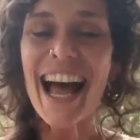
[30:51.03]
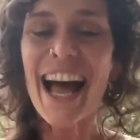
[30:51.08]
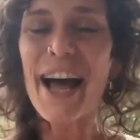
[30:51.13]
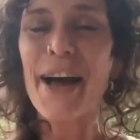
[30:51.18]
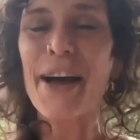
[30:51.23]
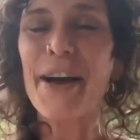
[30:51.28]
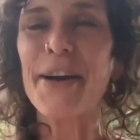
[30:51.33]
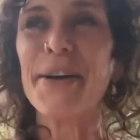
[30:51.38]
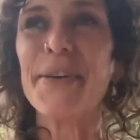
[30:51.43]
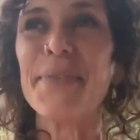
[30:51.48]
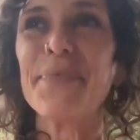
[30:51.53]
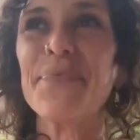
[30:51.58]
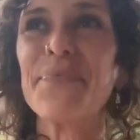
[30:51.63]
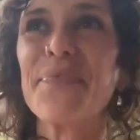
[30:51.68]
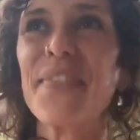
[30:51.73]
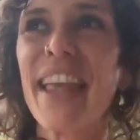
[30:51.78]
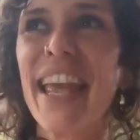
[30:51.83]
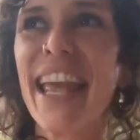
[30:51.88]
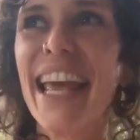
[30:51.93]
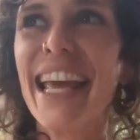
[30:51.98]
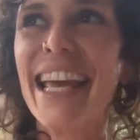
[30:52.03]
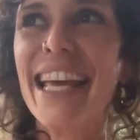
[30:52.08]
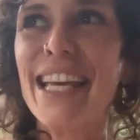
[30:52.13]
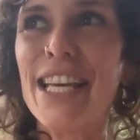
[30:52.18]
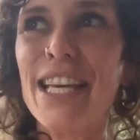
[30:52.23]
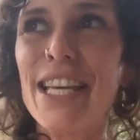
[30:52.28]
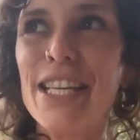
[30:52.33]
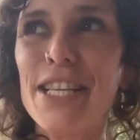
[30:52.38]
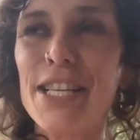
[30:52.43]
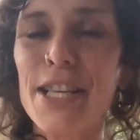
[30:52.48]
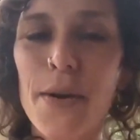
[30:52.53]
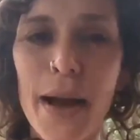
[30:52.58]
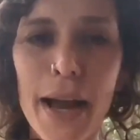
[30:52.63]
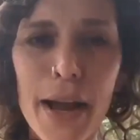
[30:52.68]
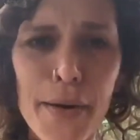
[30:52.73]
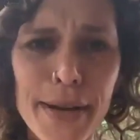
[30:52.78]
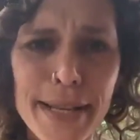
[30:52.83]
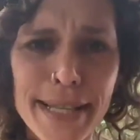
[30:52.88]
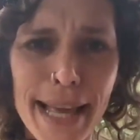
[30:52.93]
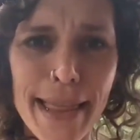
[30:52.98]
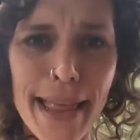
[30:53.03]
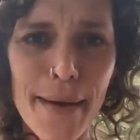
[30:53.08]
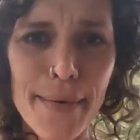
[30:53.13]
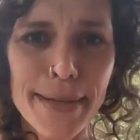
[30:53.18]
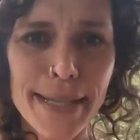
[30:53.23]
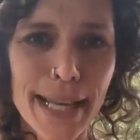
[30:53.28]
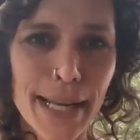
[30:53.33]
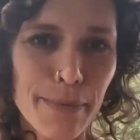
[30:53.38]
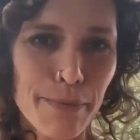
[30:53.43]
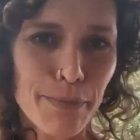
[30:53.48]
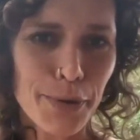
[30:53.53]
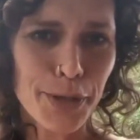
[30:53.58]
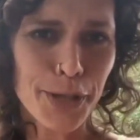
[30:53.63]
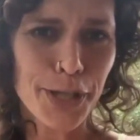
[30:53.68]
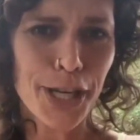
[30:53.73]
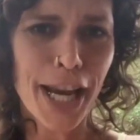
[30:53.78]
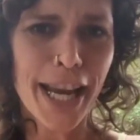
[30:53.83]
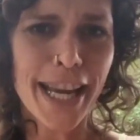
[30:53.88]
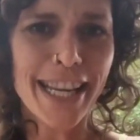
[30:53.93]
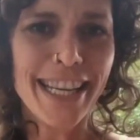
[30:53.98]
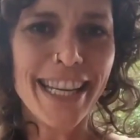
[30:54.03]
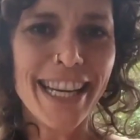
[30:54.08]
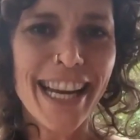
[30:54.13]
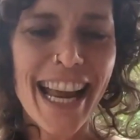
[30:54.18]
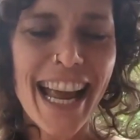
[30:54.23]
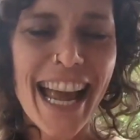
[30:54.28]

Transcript: Um, So I always thought that was kind of bullshit.